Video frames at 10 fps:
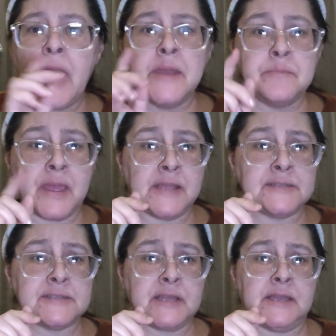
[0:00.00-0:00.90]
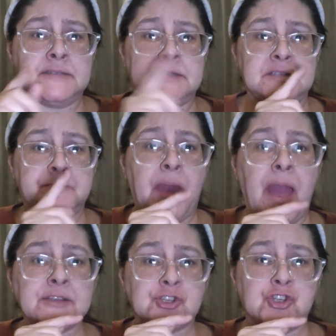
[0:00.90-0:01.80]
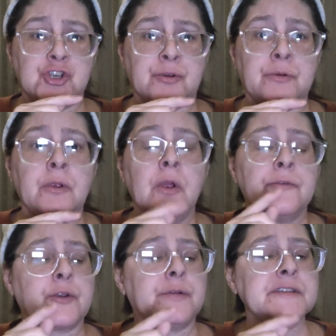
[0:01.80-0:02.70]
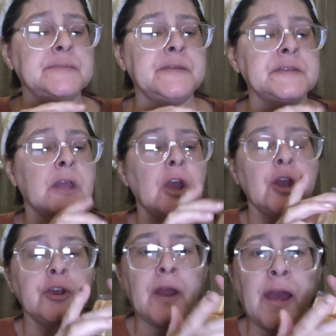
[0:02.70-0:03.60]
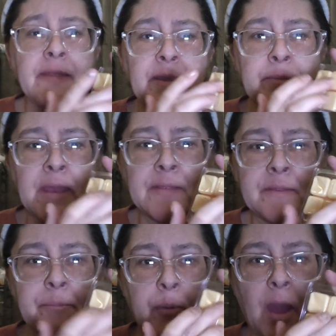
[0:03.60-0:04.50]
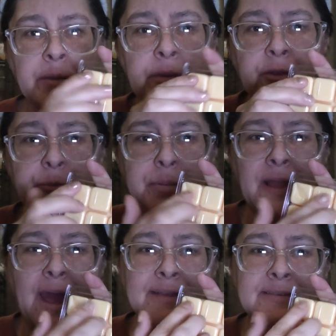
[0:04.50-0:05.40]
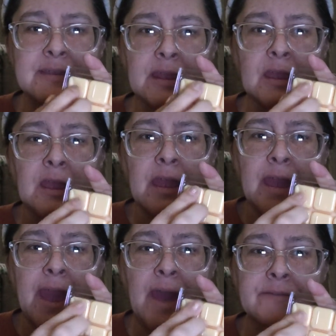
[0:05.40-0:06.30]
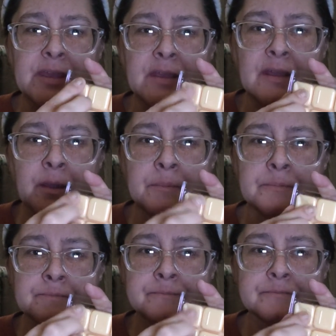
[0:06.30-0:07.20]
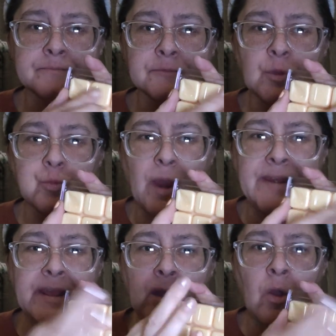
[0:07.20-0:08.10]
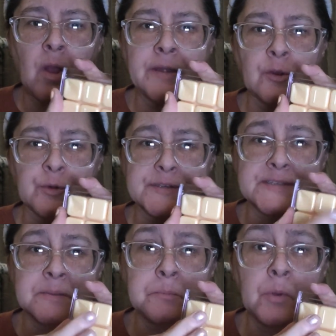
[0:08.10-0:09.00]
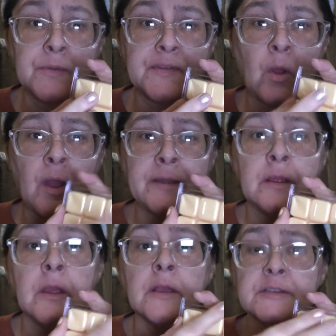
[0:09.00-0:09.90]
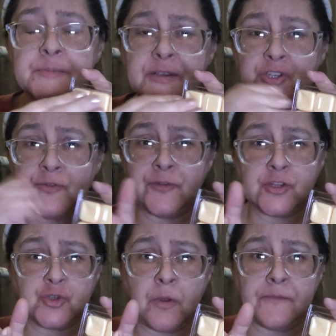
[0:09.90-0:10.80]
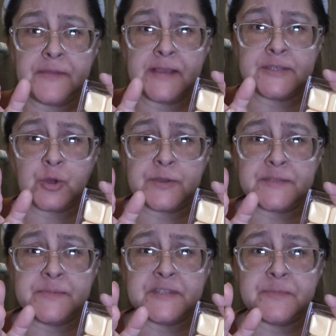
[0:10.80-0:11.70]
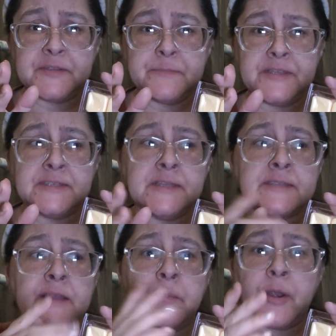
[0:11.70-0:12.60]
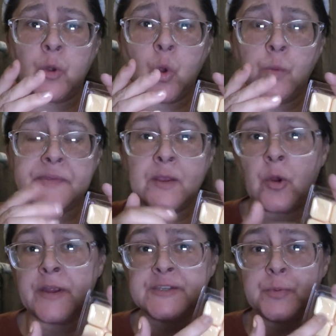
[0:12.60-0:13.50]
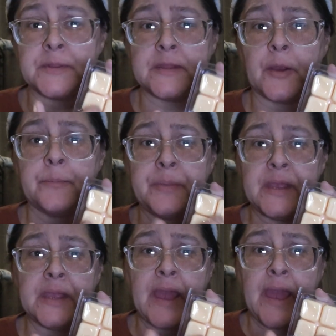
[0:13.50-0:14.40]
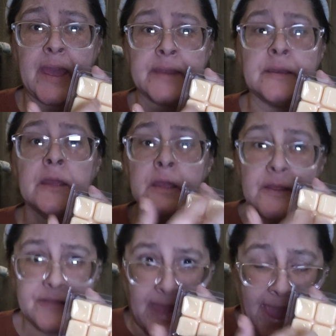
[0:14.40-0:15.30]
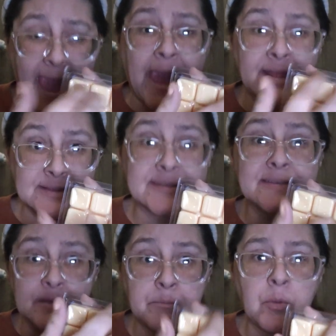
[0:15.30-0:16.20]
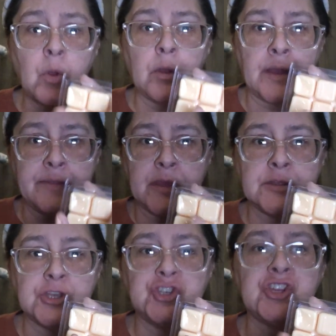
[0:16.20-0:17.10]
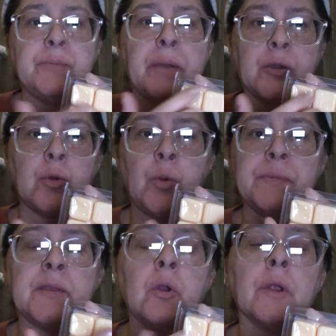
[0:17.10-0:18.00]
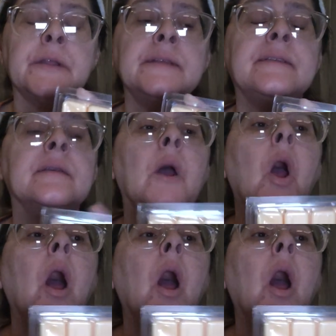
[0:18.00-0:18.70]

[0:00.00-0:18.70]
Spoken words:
Mainstays this past year for Christmas? You know how they made the bottom of their plastic have writing on or symbols on, especially for the 12 Days of Christmas business and the Better Homes and Gardens with their B and the and symbol and then the G, Better Homes and Gardens?